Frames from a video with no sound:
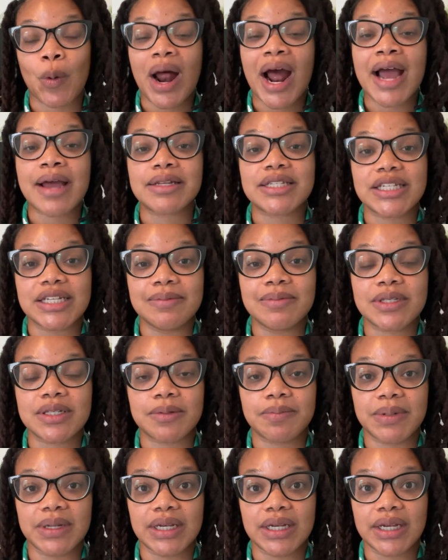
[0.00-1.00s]
I deem to
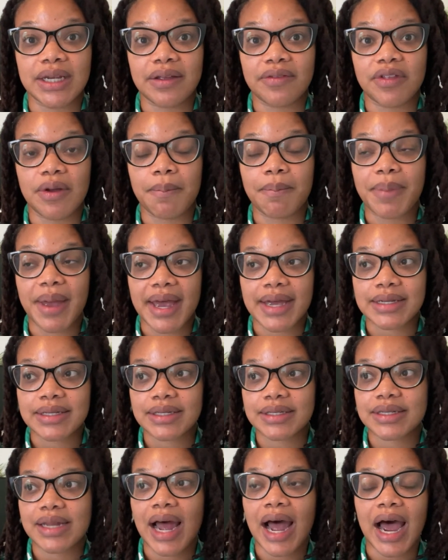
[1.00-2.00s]
be the
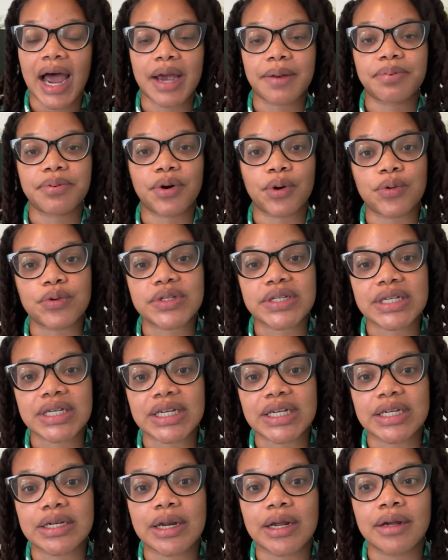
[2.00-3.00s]
best high
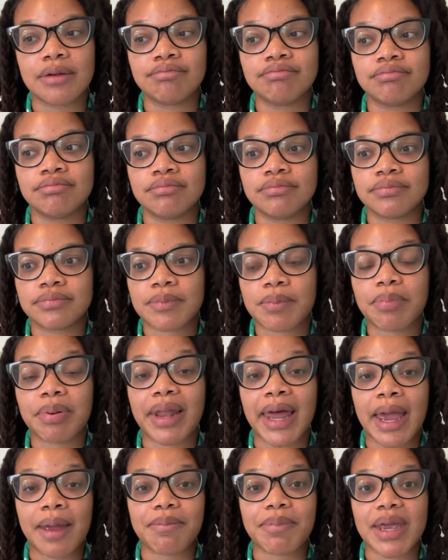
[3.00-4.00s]
protein
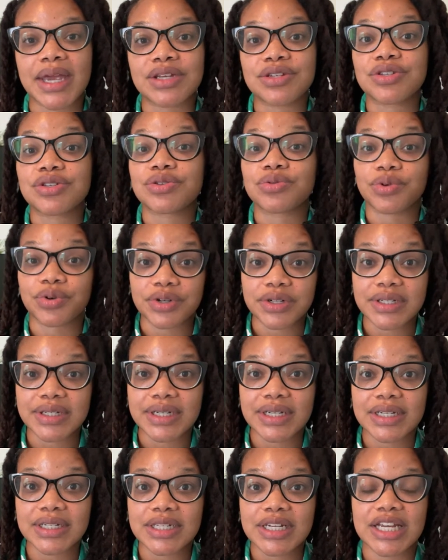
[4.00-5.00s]
plant-based
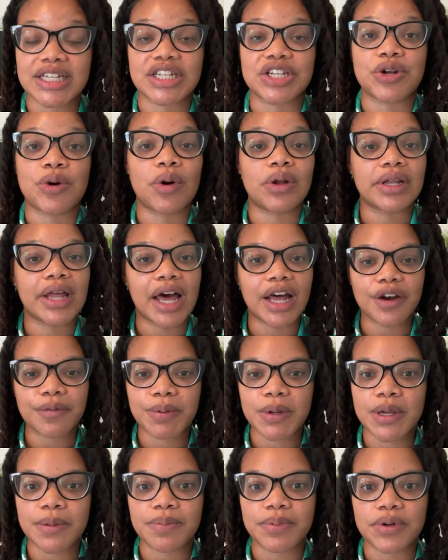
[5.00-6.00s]
sources, because I know a lot of
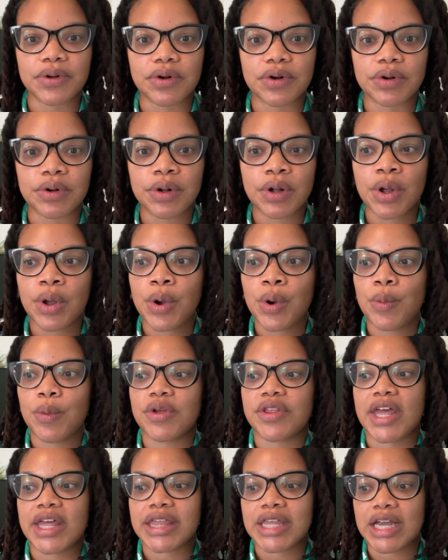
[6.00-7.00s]
people when
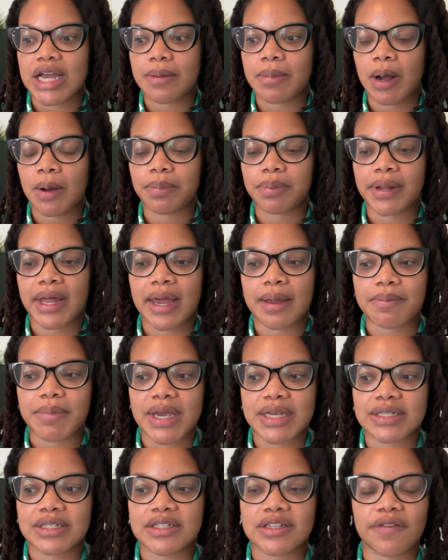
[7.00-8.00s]
they think about
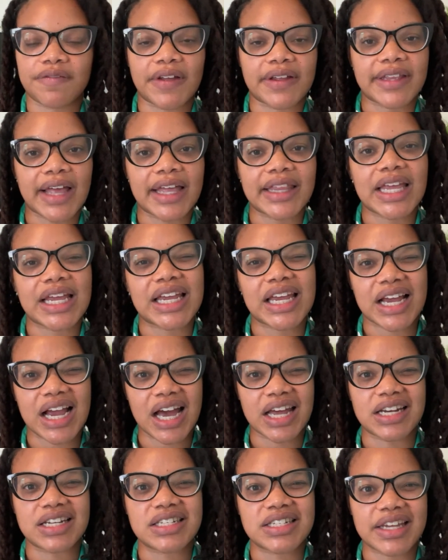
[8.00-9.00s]
plant-based and stuff like that, they get kind
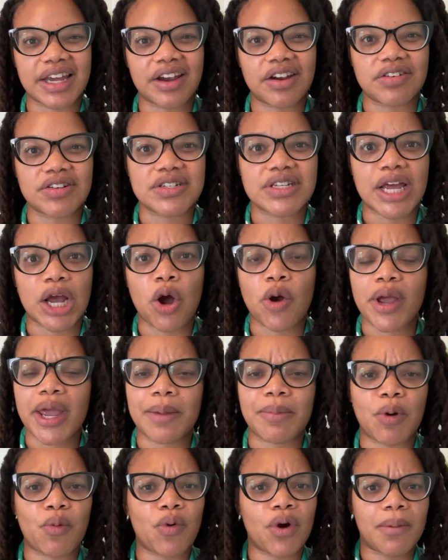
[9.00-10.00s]
of scared. It's like, okay,
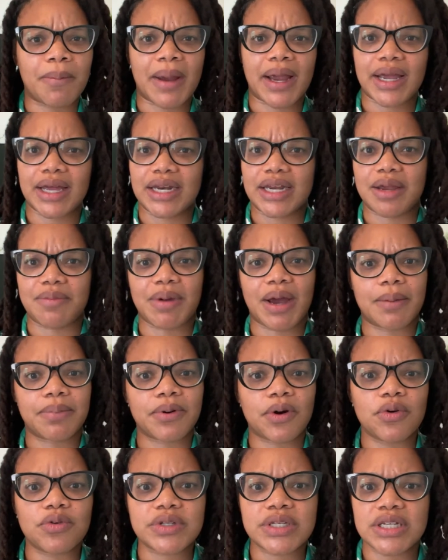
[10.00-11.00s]
but where am I going to get my
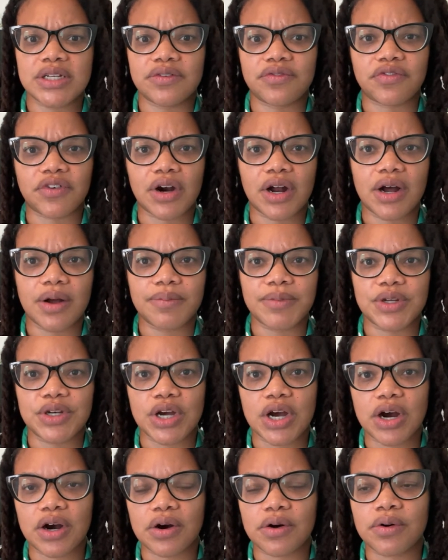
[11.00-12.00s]
protein from? You
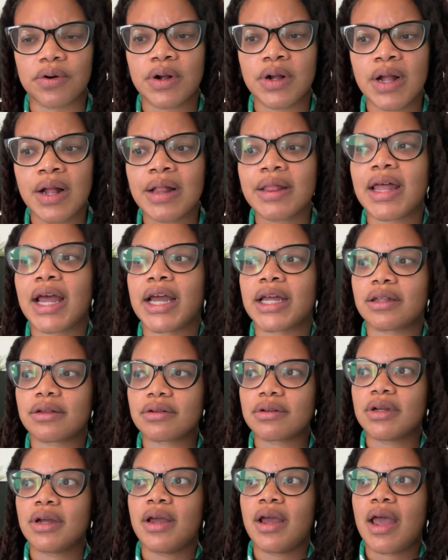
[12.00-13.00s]
know, like
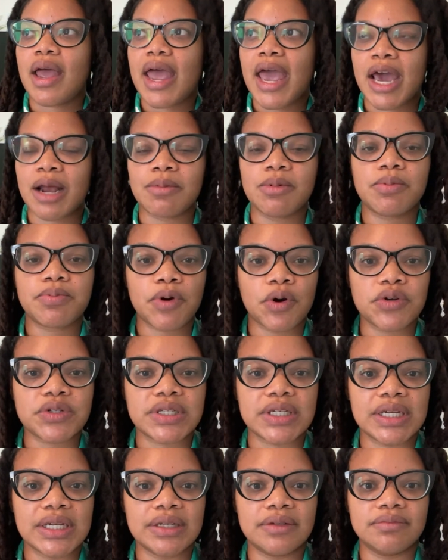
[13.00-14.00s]
animal
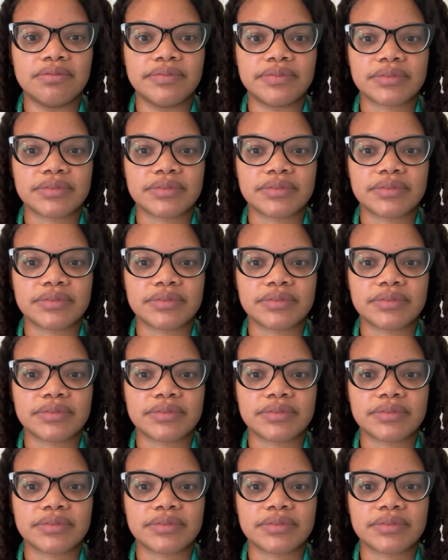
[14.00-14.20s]
protein